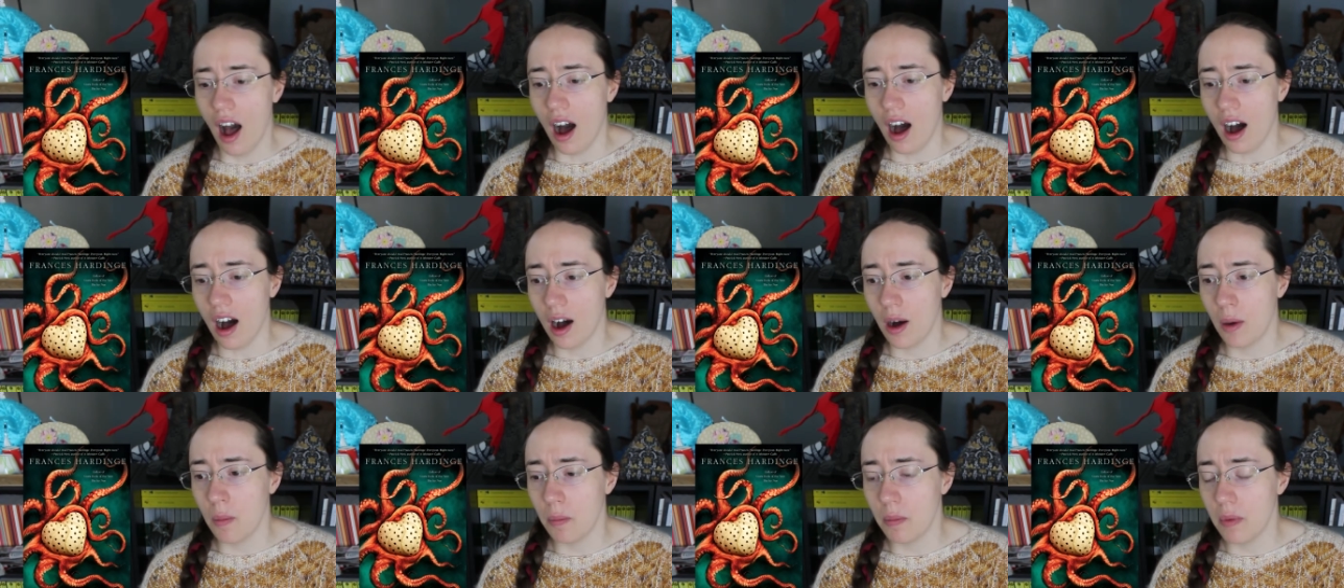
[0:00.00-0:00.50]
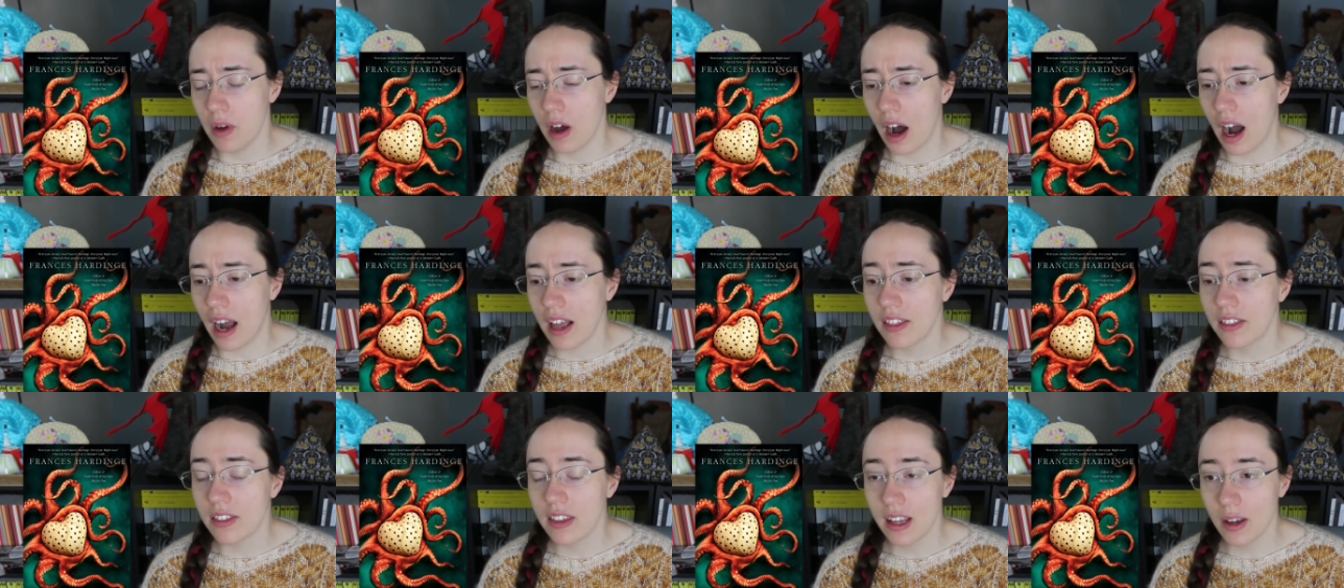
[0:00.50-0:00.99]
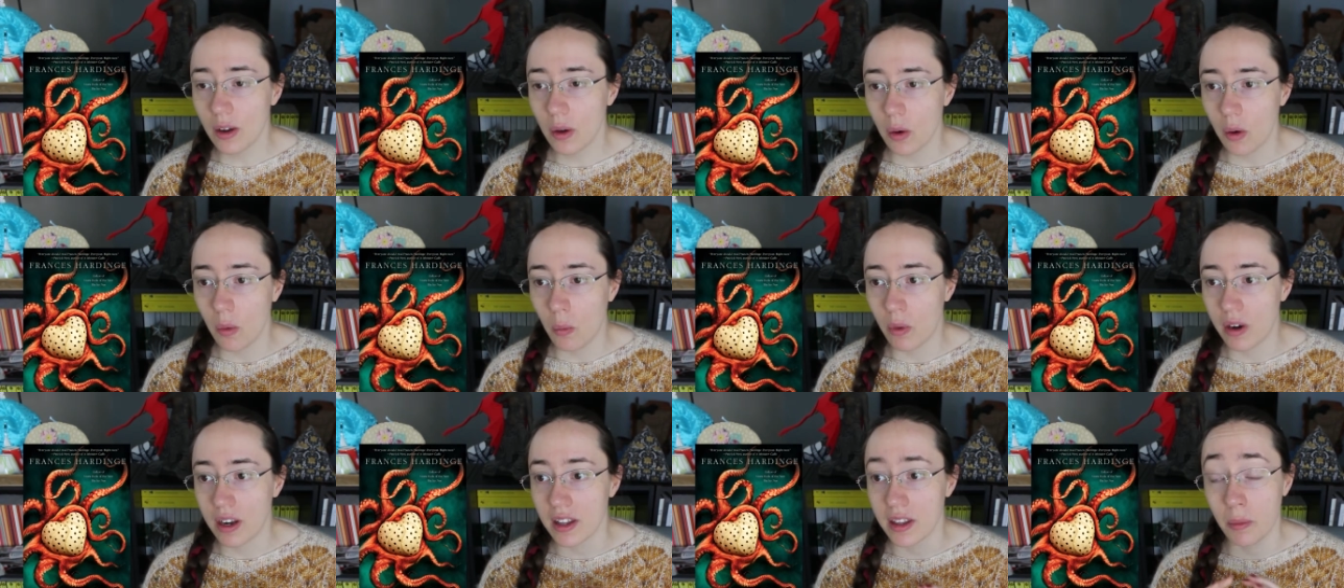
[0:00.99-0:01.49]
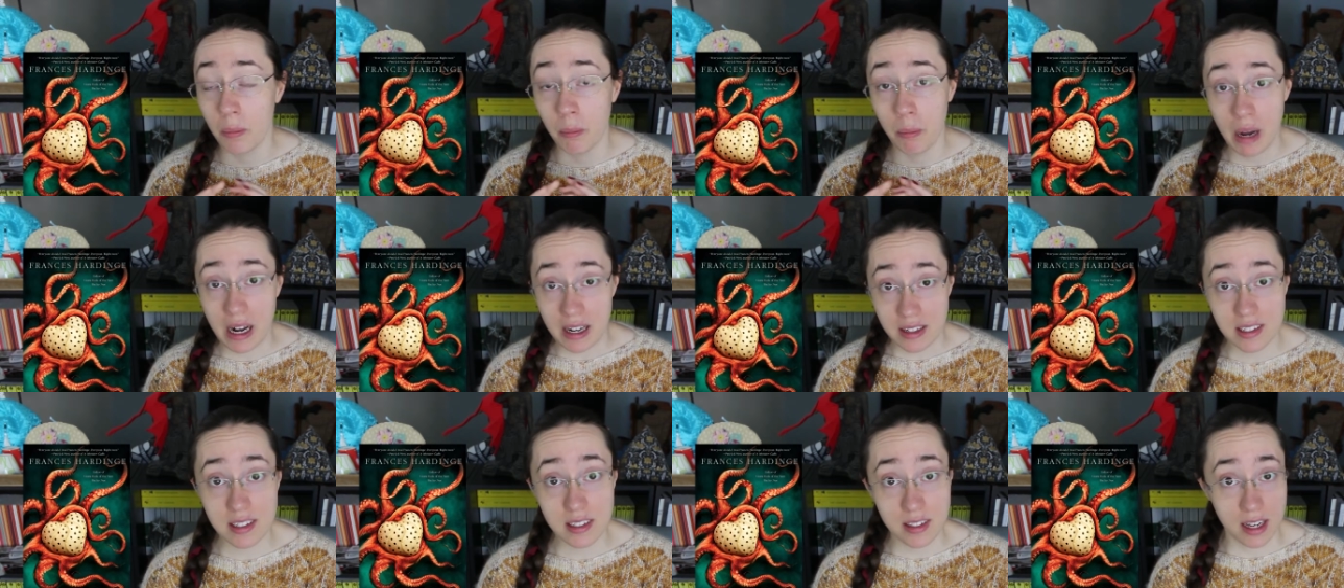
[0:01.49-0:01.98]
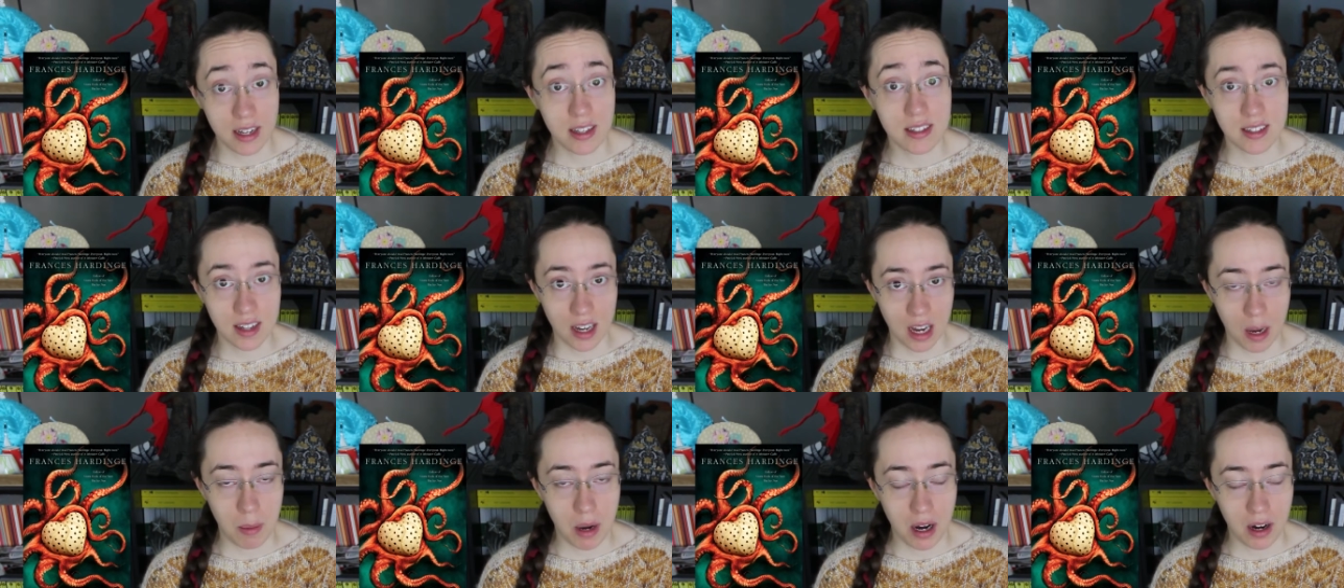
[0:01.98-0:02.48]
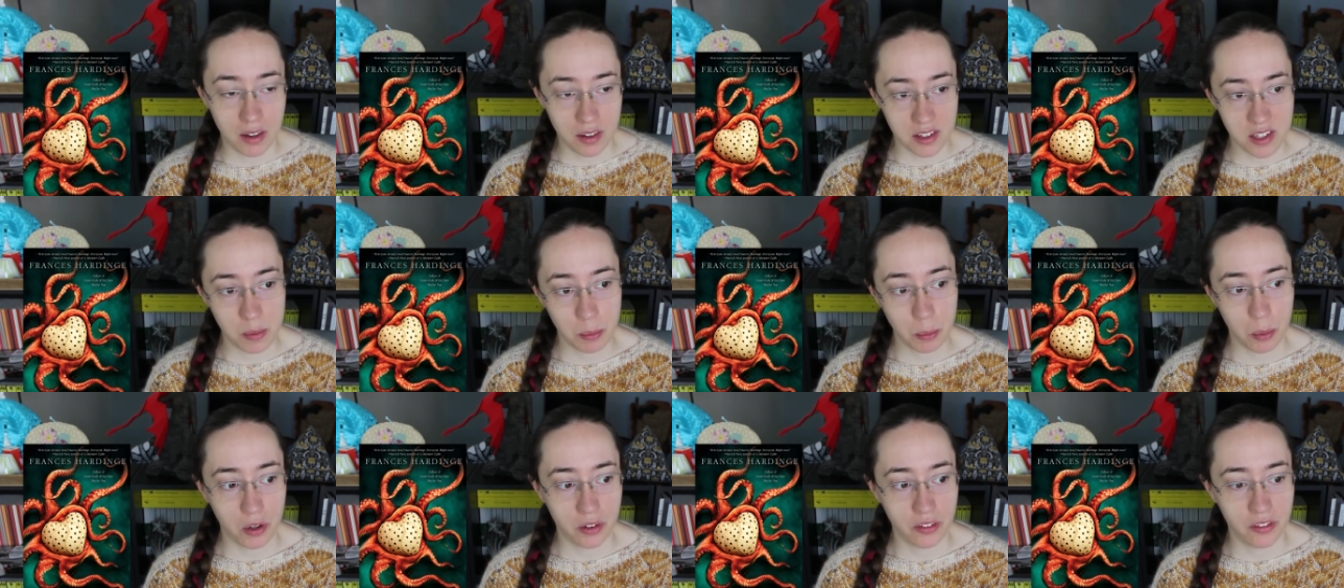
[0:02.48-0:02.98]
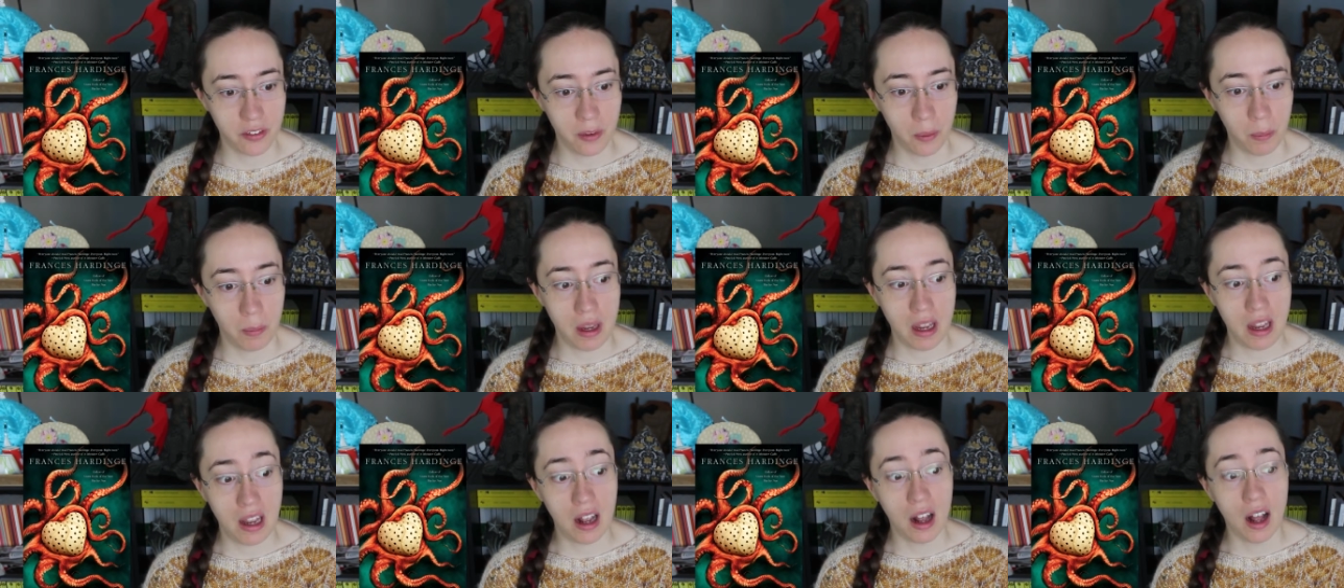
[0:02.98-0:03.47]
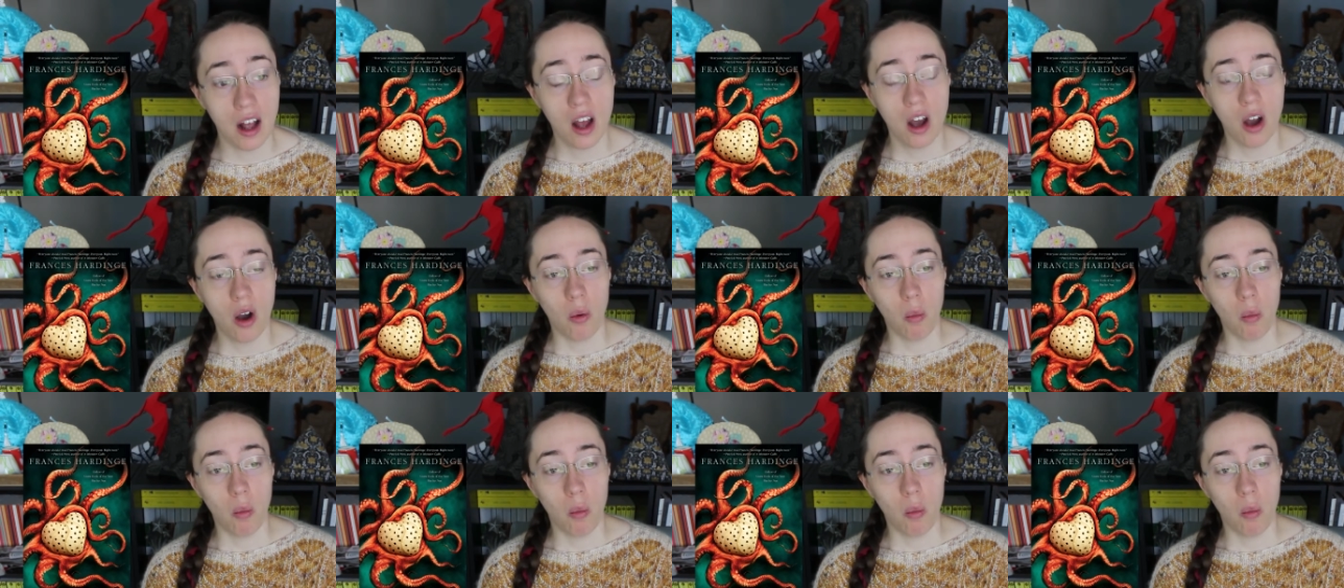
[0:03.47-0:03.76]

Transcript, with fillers: Um, I think one of the best things to come out of this book for me